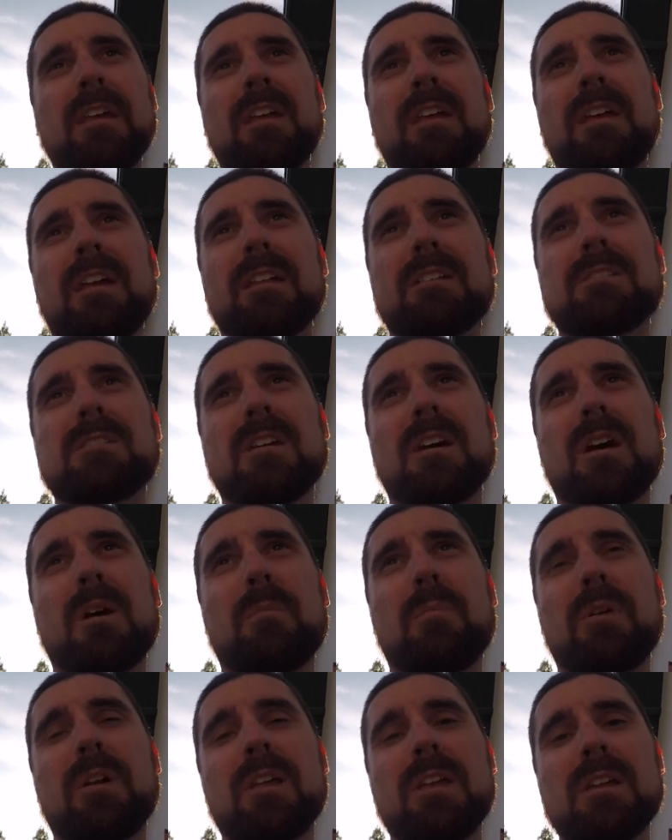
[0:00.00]
It's uh,
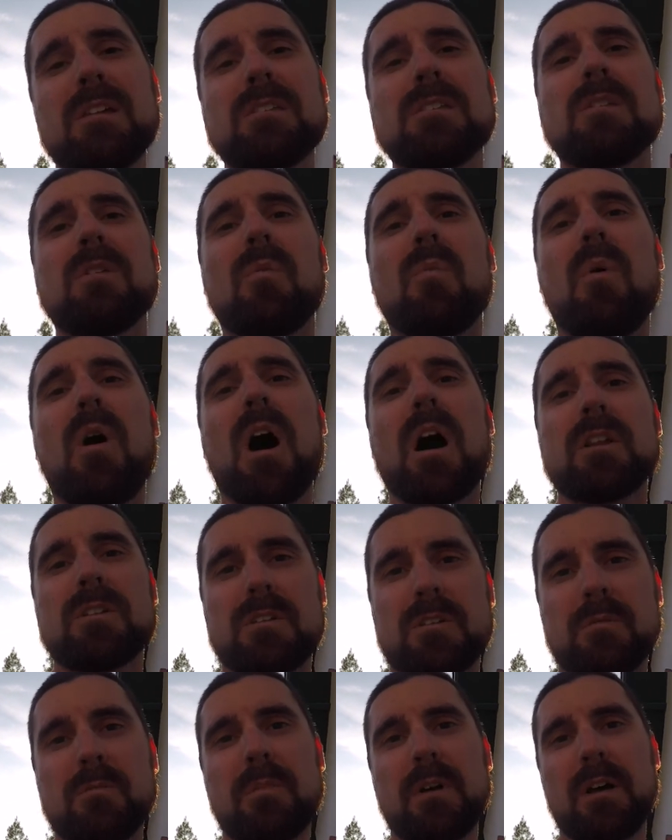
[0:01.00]
pretty easy to
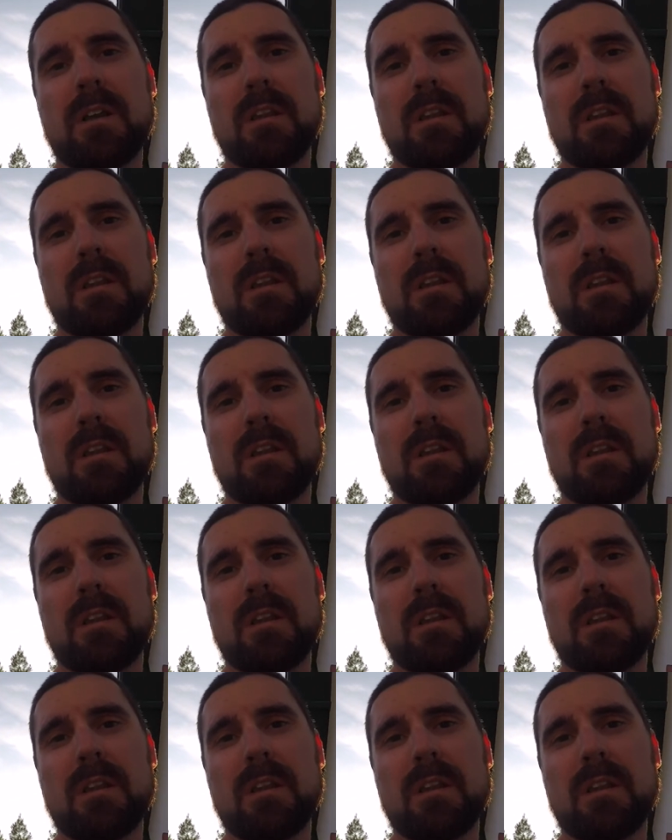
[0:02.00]
watch, but